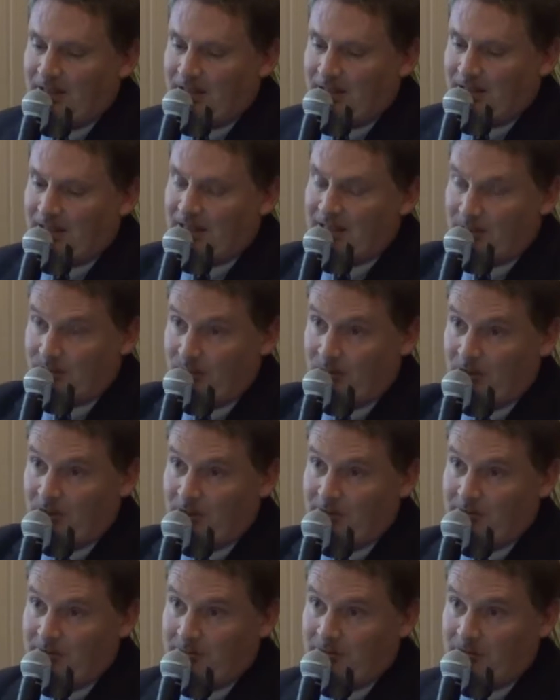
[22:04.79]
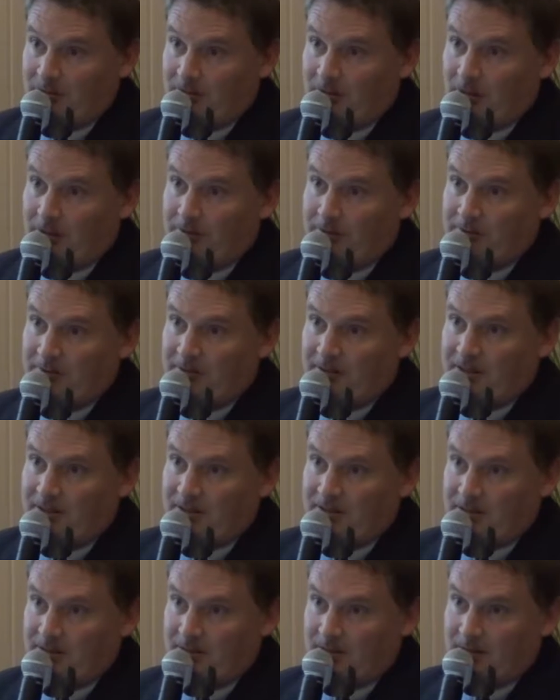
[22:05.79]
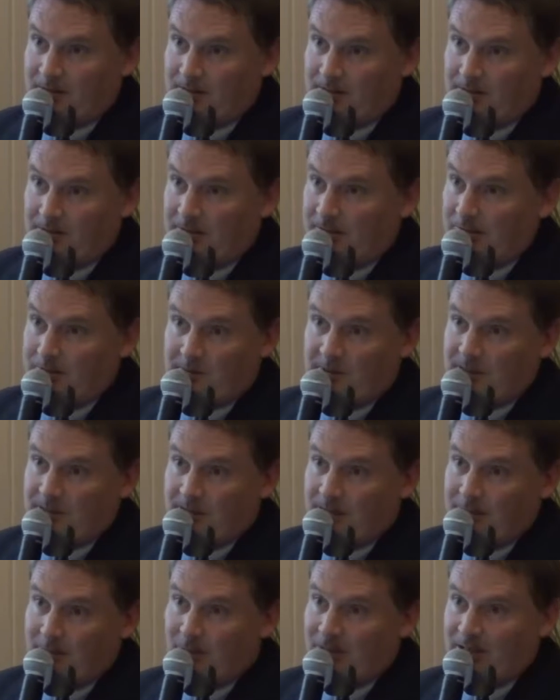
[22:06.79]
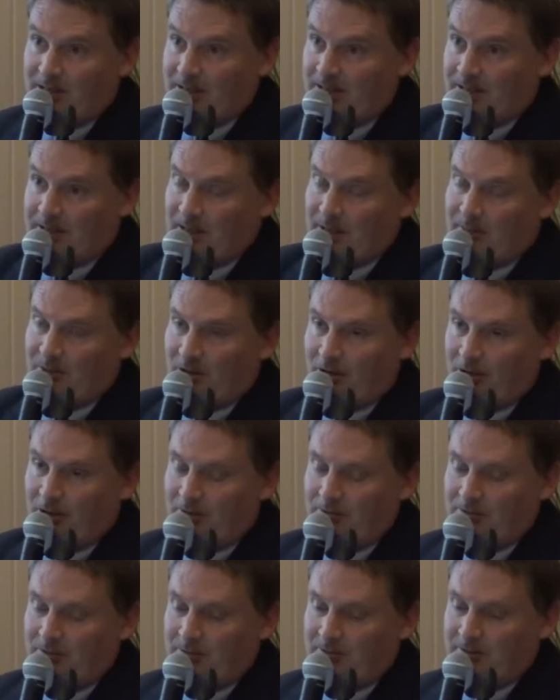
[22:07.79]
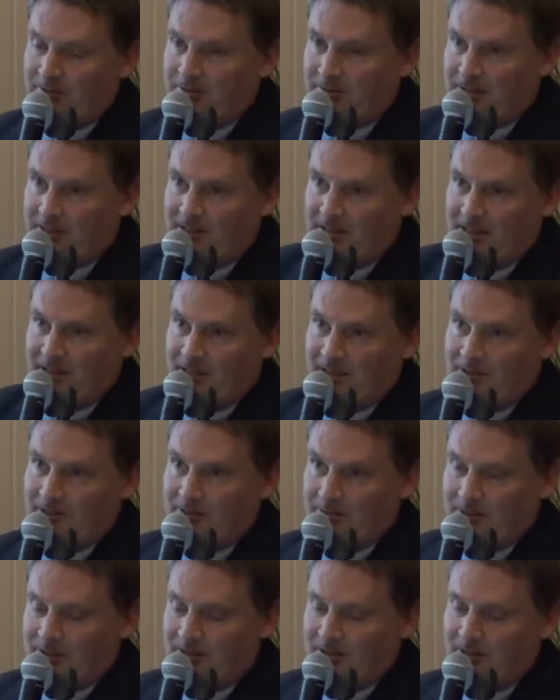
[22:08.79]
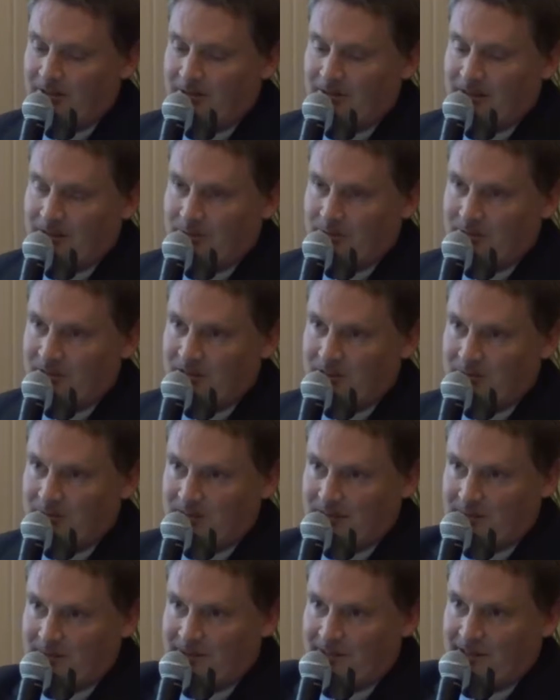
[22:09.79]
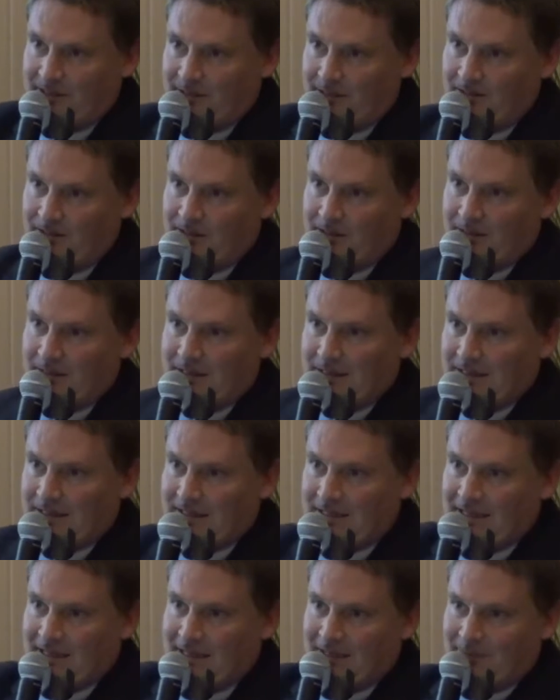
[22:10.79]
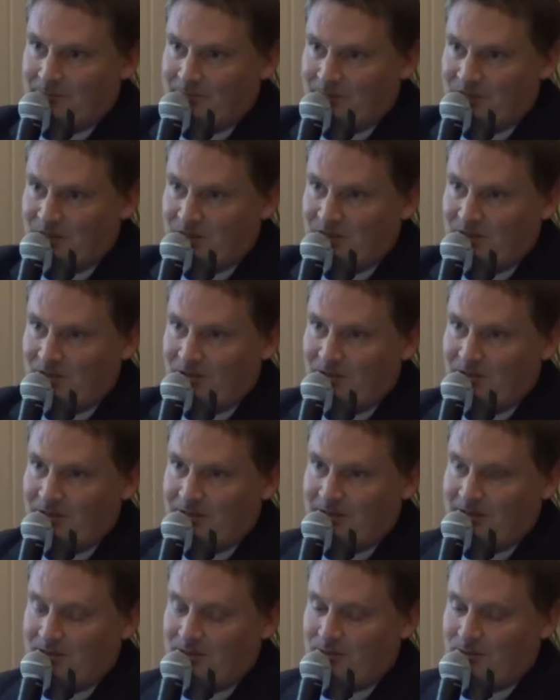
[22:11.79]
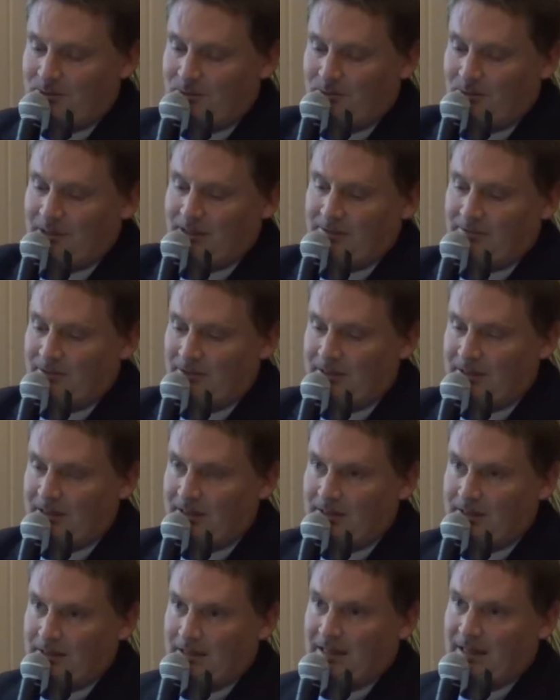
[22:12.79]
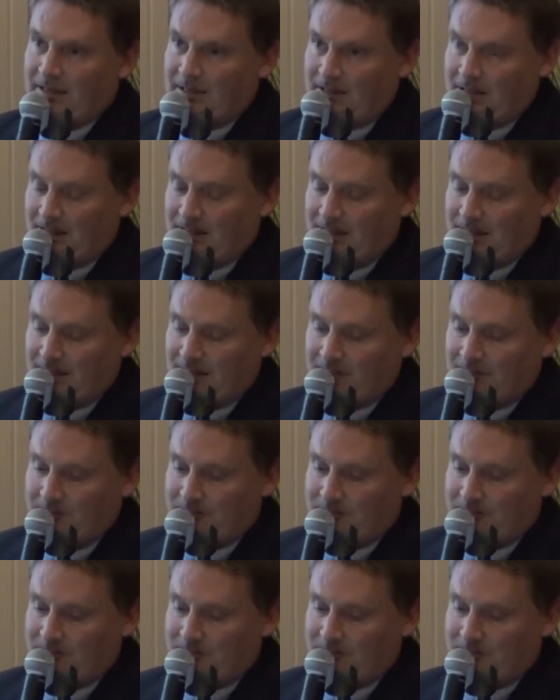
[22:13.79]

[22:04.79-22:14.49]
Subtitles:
they can borrow from the revolving fund. The same way they borrow from the Fed now. You know, they put up some of their securities or whatever, and they